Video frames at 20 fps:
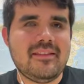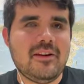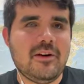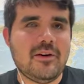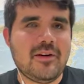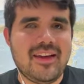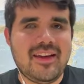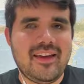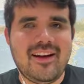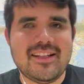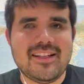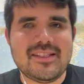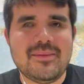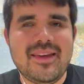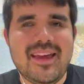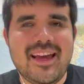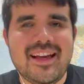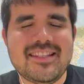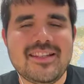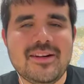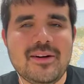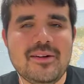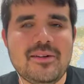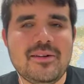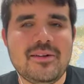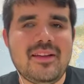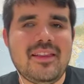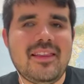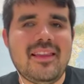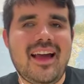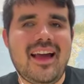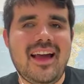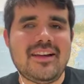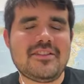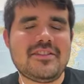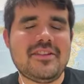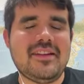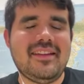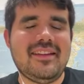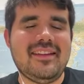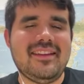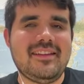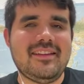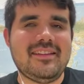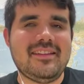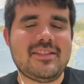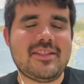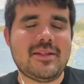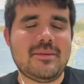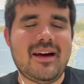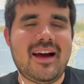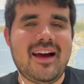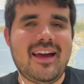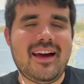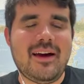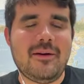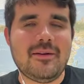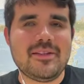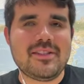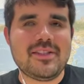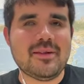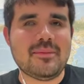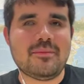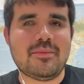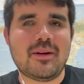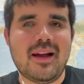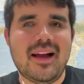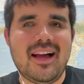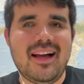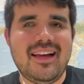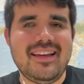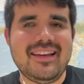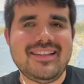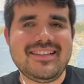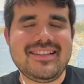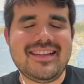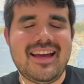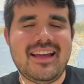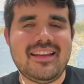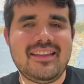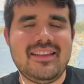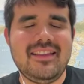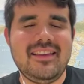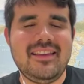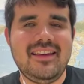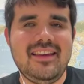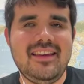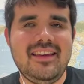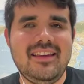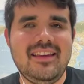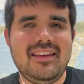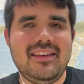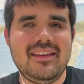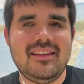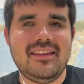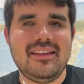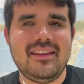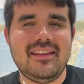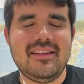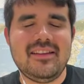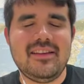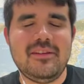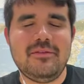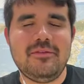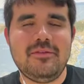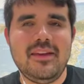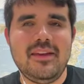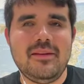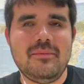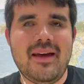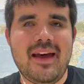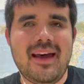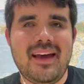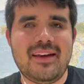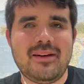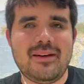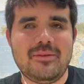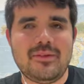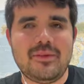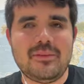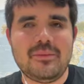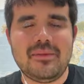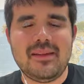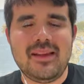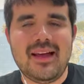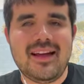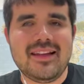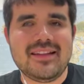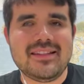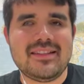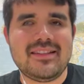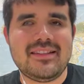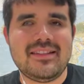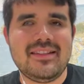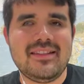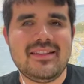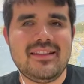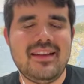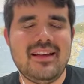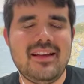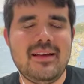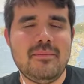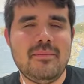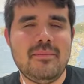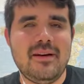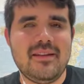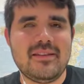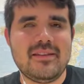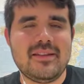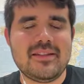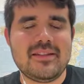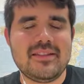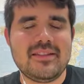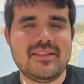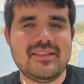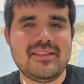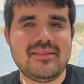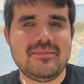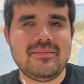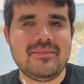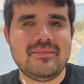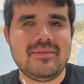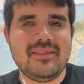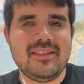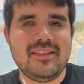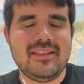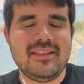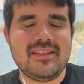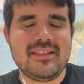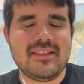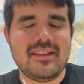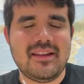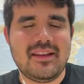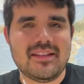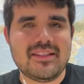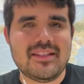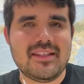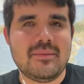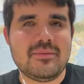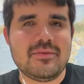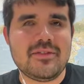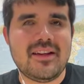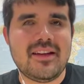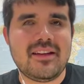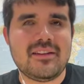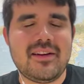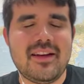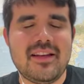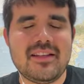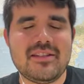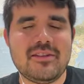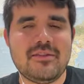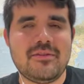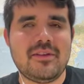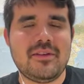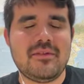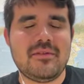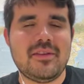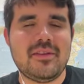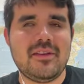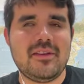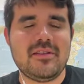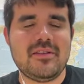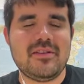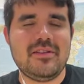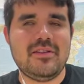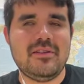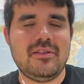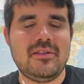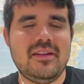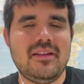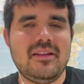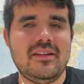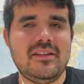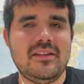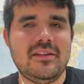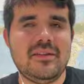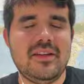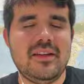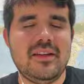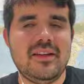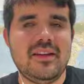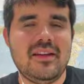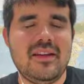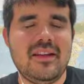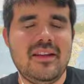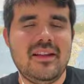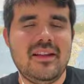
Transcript: Okay, awesome. Yeah. So actually, I was surprised at the feedback from last month's subject, right? So for those who didn't tune in,